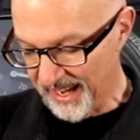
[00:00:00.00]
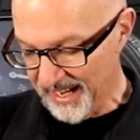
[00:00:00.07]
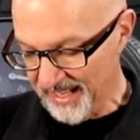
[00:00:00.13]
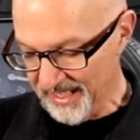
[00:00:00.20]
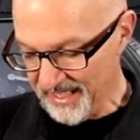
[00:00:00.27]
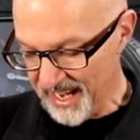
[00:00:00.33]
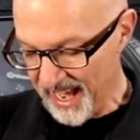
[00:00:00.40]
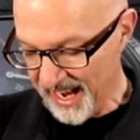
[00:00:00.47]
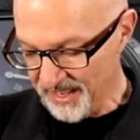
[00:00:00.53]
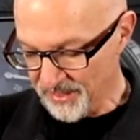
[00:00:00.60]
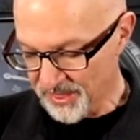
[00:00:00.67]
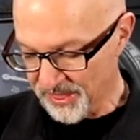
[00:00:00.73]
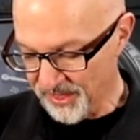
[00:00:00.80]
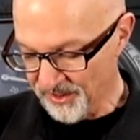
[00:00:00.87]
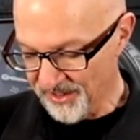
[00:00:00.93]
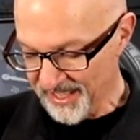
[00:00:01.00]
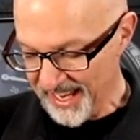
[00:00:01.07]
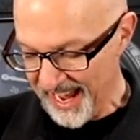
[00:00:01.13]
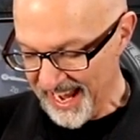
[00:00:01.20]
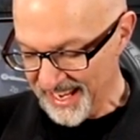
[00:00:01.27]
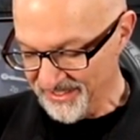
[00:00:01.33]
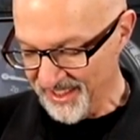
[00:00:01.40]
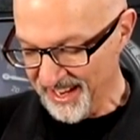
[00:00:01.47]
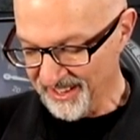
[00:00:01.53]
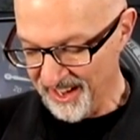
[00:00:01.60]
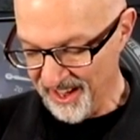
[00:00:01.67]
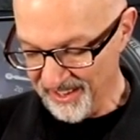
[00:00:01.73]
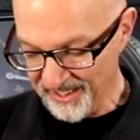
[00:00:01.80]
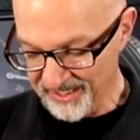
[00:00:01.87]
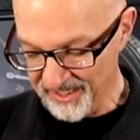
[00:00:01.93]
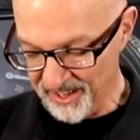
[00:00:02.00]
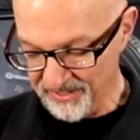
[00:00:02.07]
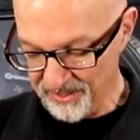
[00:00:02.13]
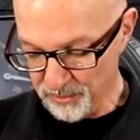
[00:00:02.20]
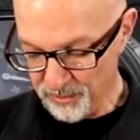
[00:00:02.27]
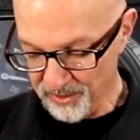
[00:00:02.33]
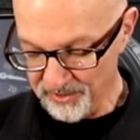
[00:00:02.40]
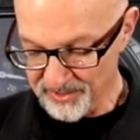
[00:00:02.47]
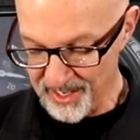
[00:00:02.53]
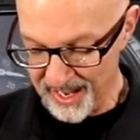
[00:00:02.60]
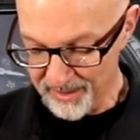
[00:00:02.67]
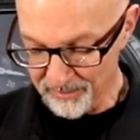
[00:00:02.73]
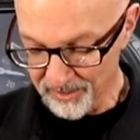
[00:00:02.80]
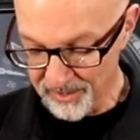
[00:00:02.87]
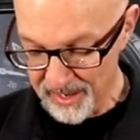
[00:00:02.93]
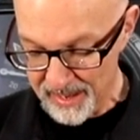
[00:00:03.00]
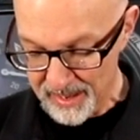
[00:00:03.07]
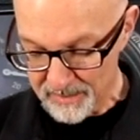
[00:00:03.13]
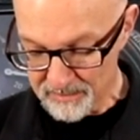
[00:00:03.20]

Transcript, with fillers: 8938, they call it on the world timer